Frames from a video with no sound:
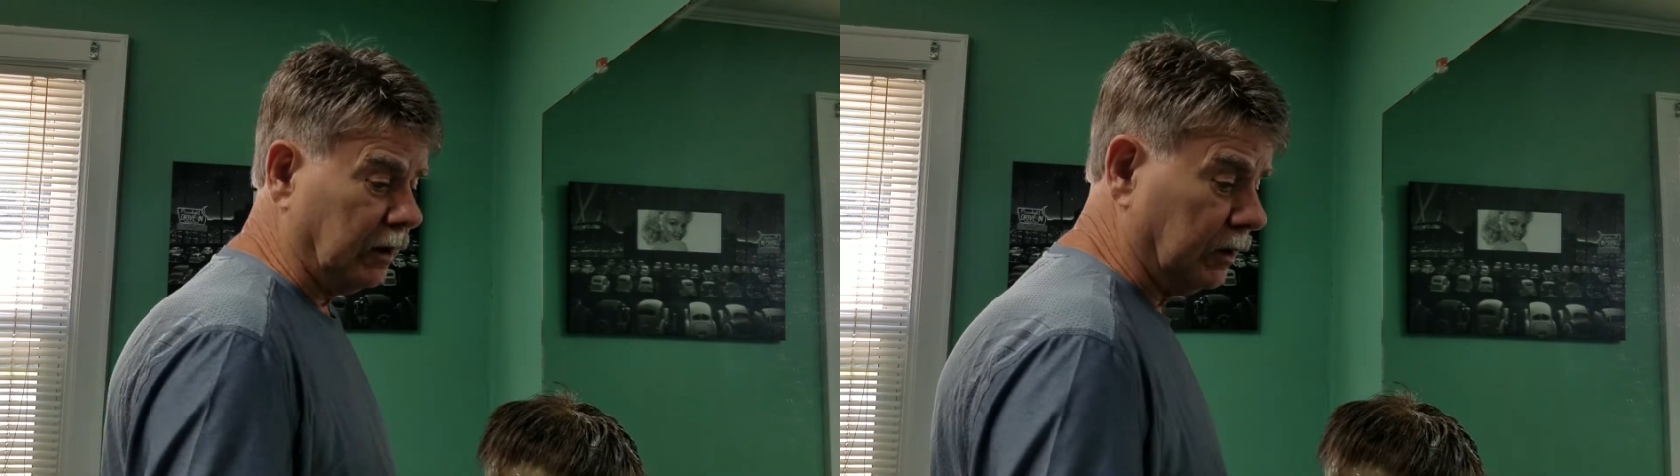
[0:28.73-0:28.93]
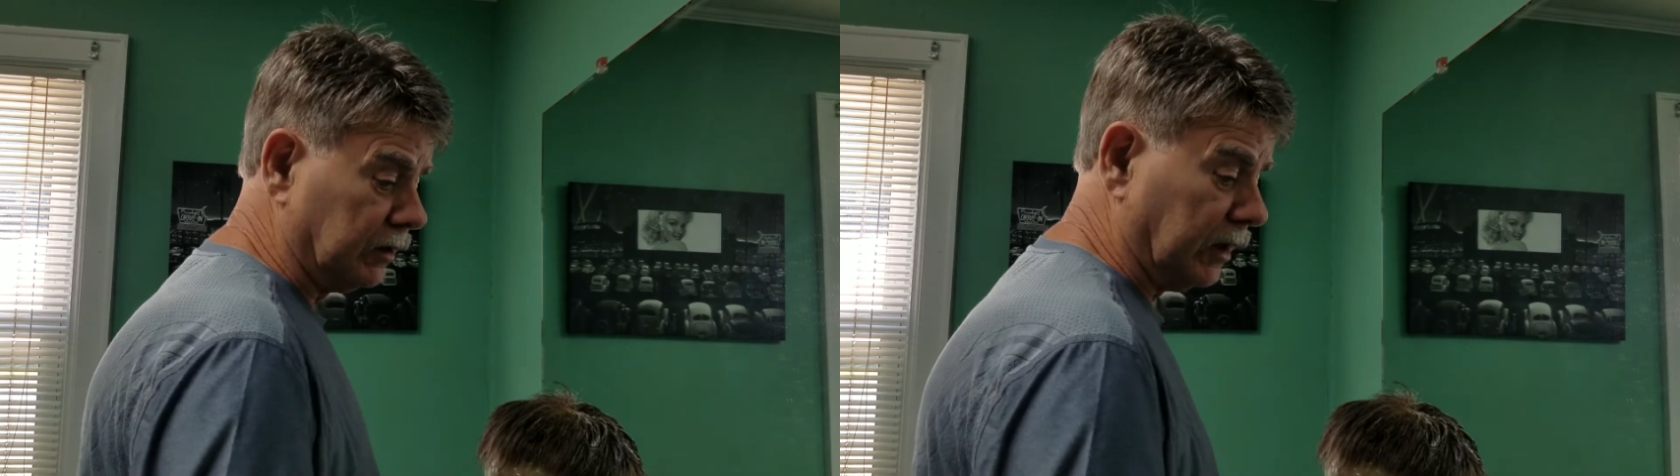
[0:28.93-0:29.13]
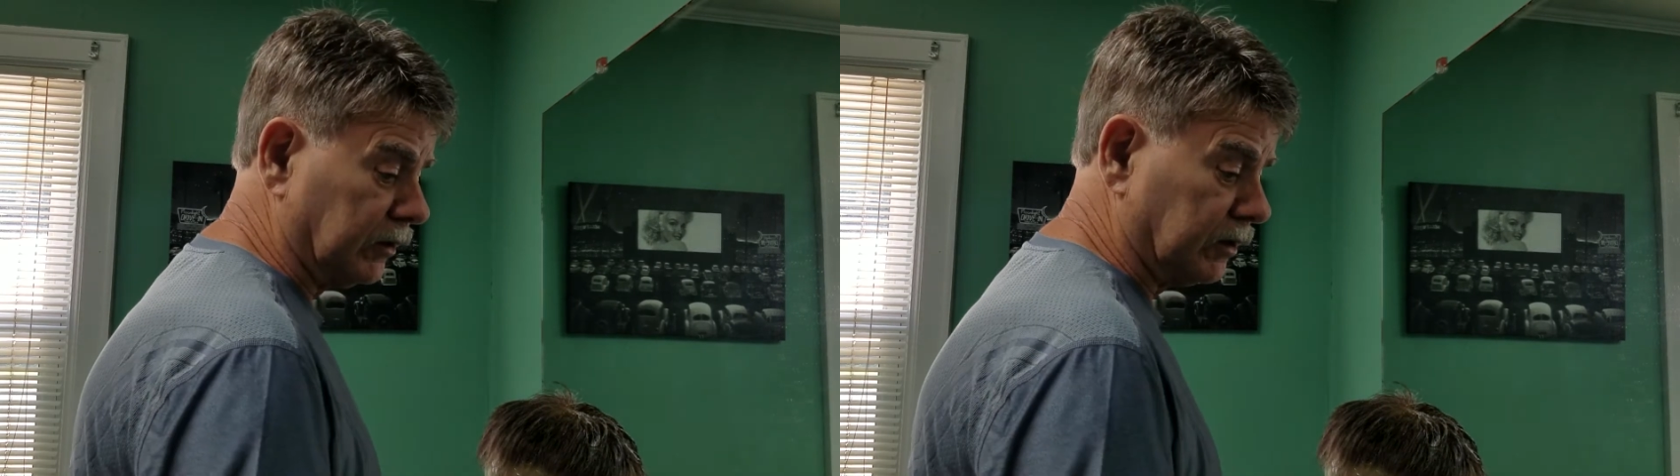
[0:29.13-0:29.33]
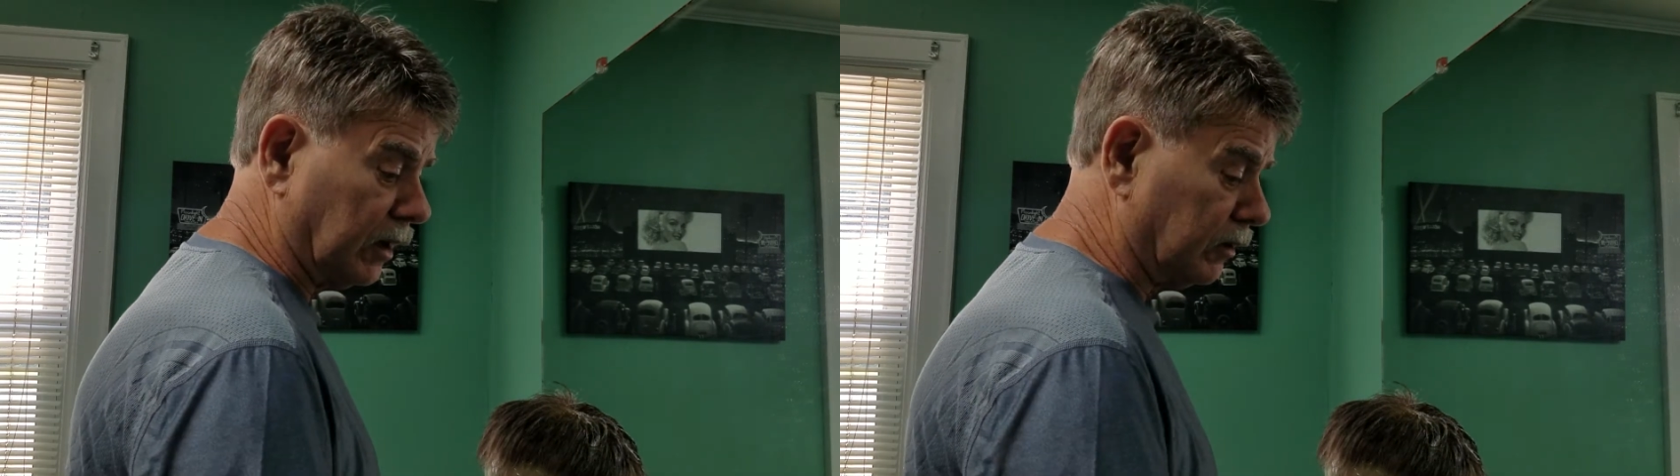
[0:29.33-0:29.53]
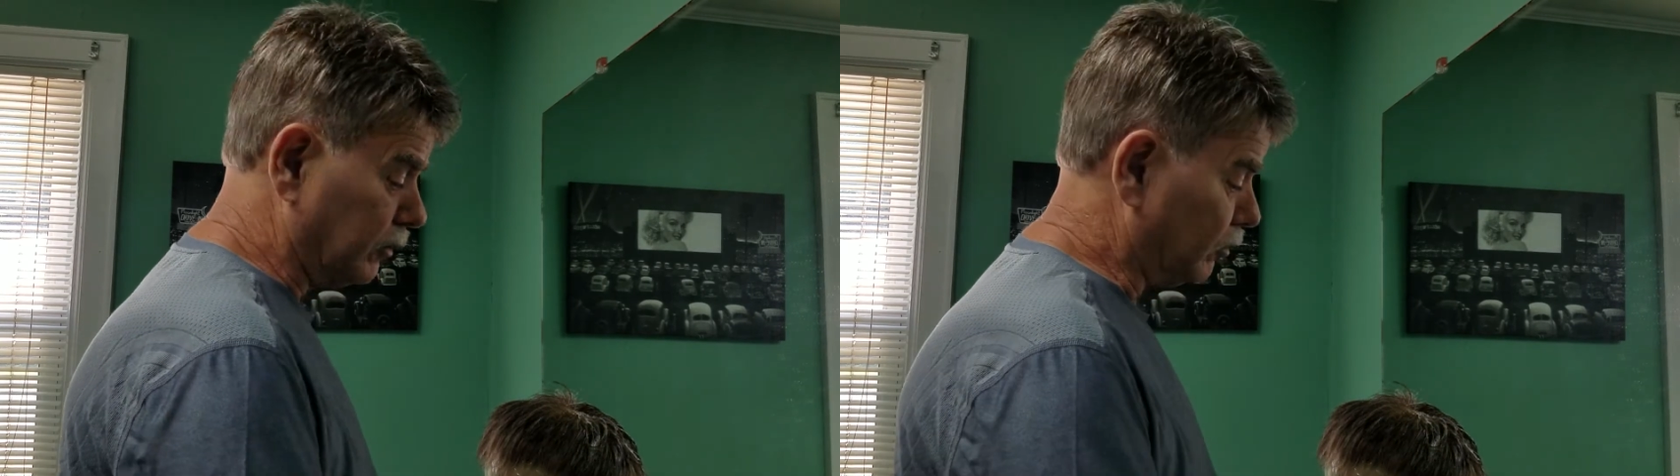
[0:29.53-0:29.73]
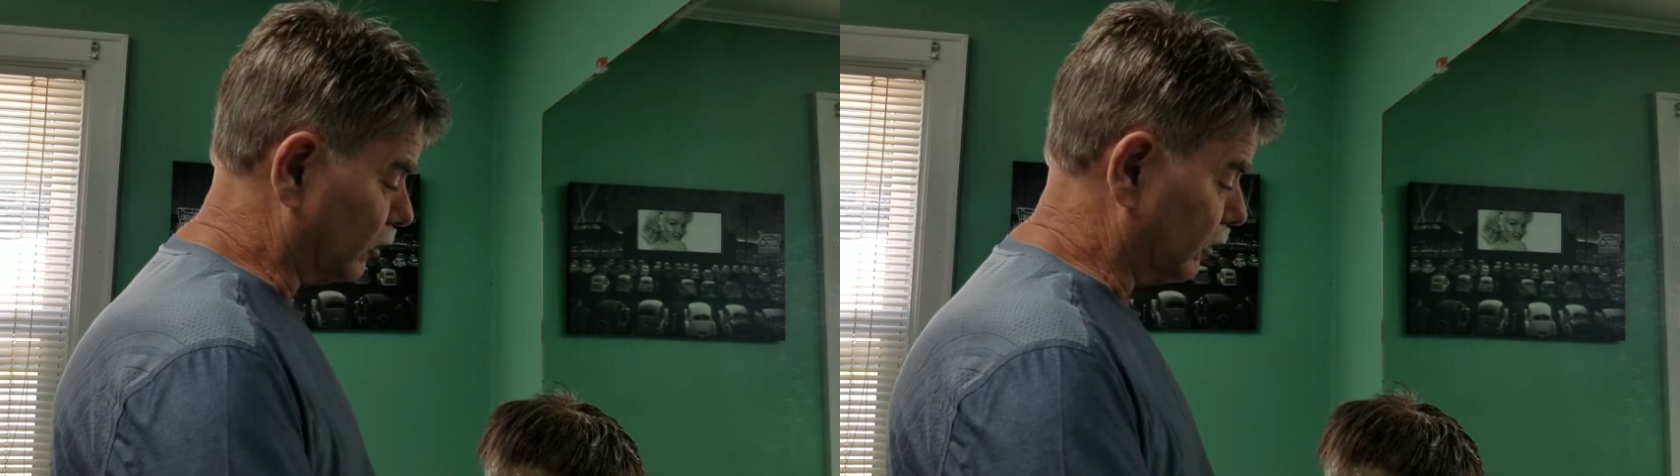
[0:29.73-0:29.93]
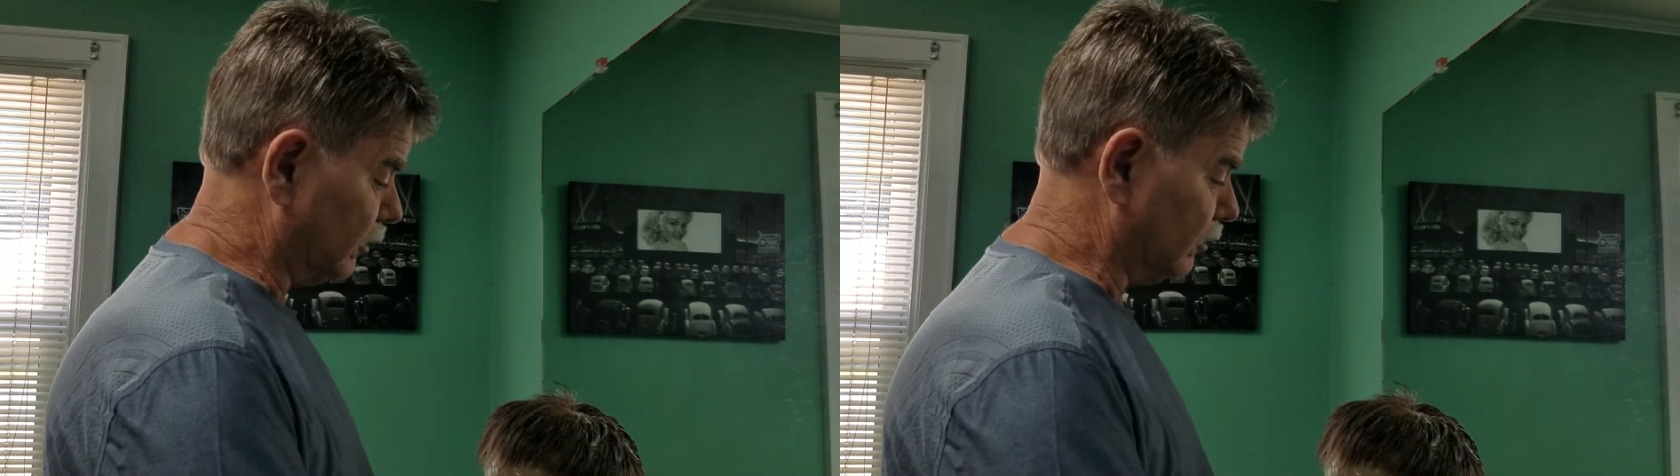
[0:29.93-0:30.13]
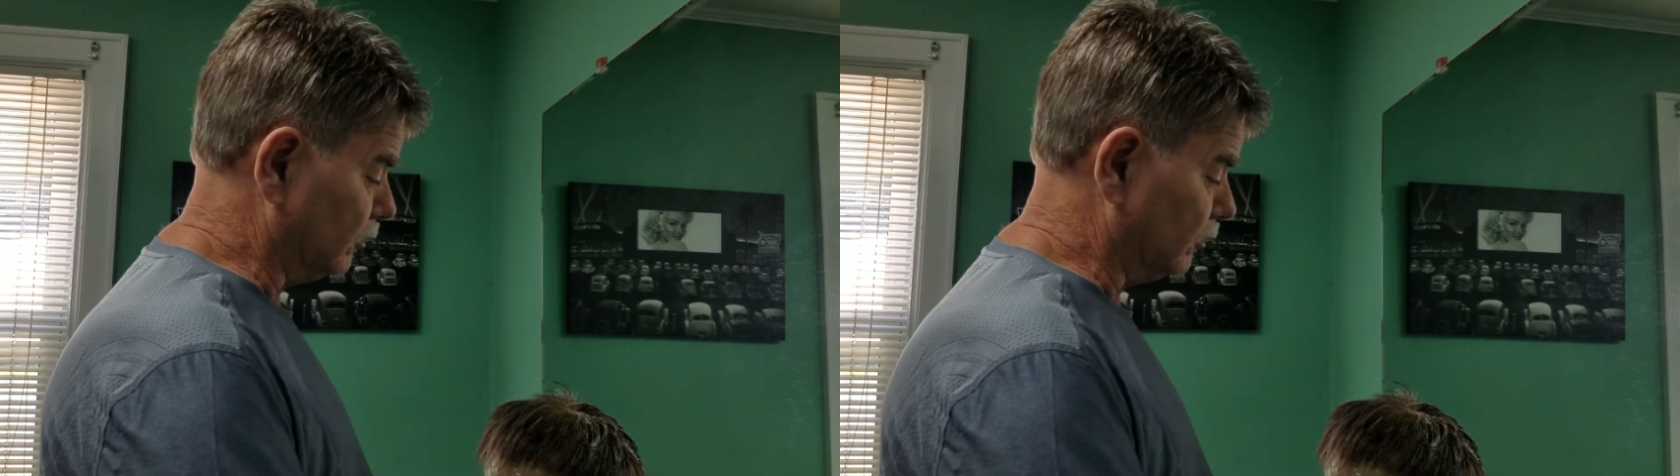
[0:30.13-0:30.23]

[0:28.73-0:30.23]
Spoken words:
Okay, the color you want to use,